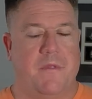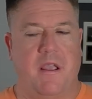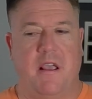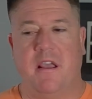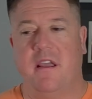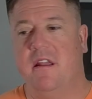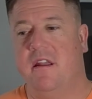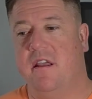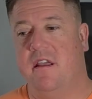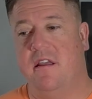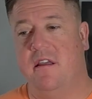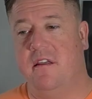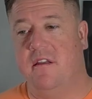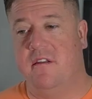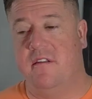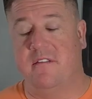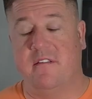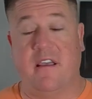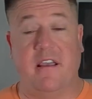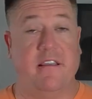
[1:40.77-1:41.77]
It
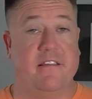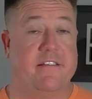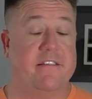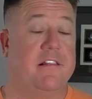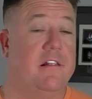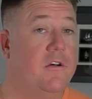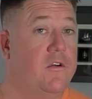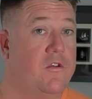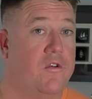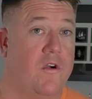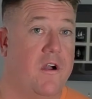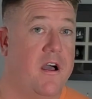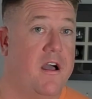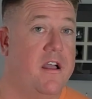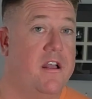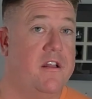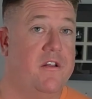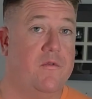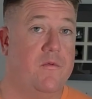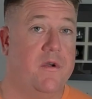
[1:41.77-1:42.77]
is a slow
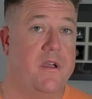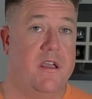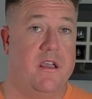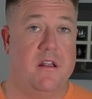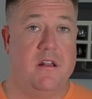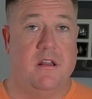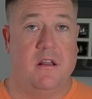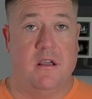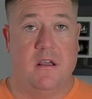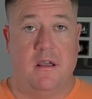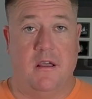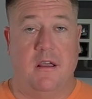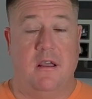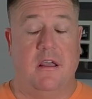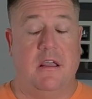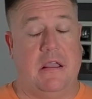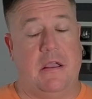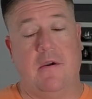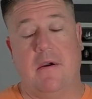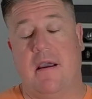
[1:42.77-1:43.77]
grind when
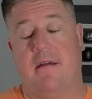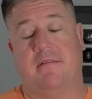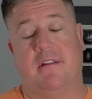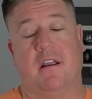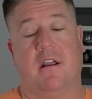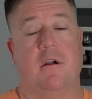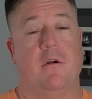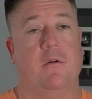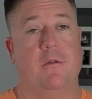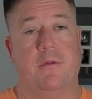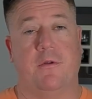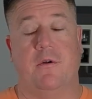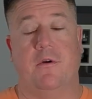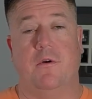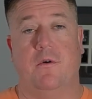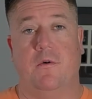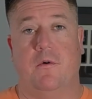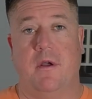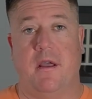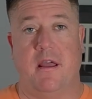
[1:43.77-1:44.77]
you have to go
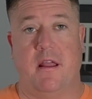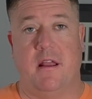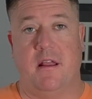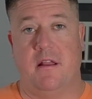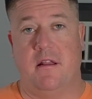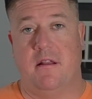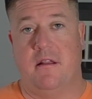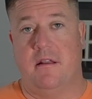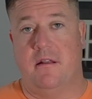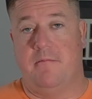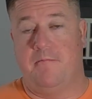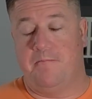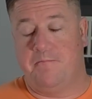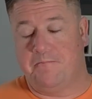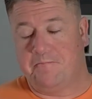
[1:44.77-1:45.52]
through and